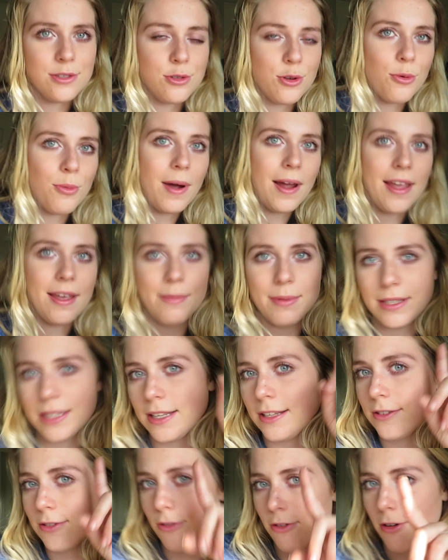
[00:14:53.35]
So my
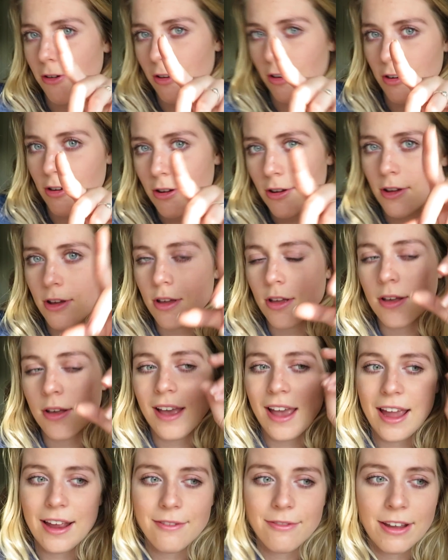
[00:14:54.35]
ABCs are
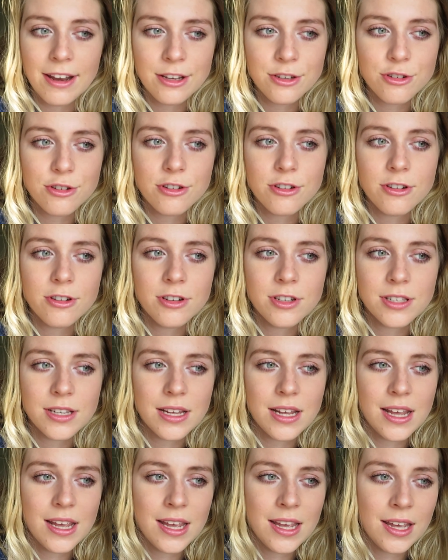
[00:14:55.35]

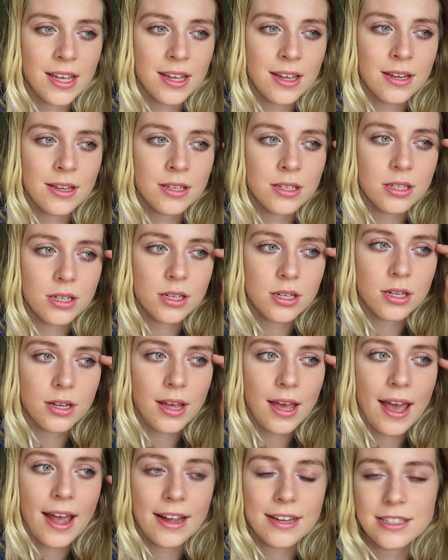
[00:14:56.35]
adventures and
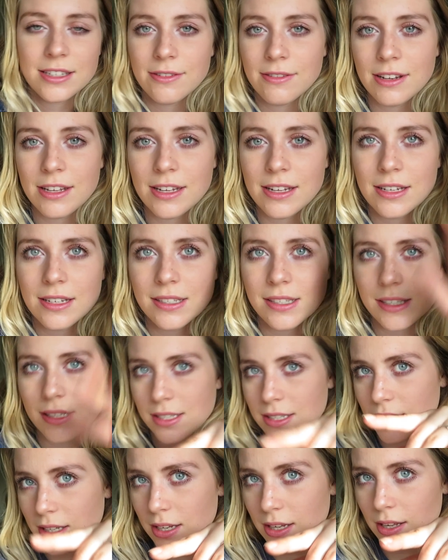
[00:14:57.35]

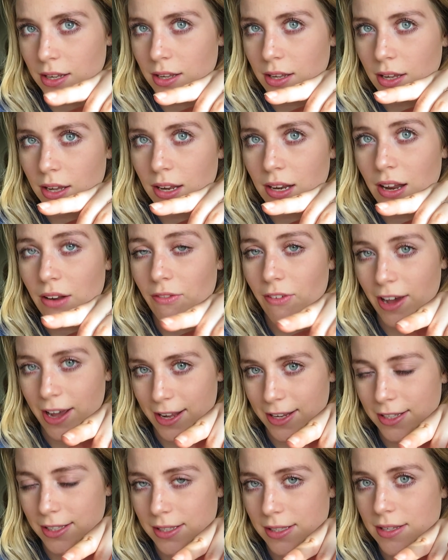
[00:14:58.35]
activities and
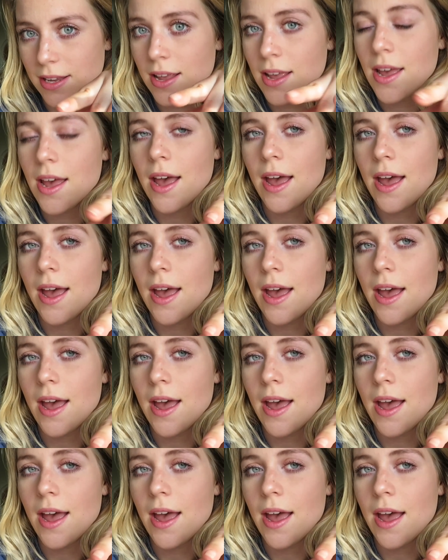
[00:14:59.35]
advice.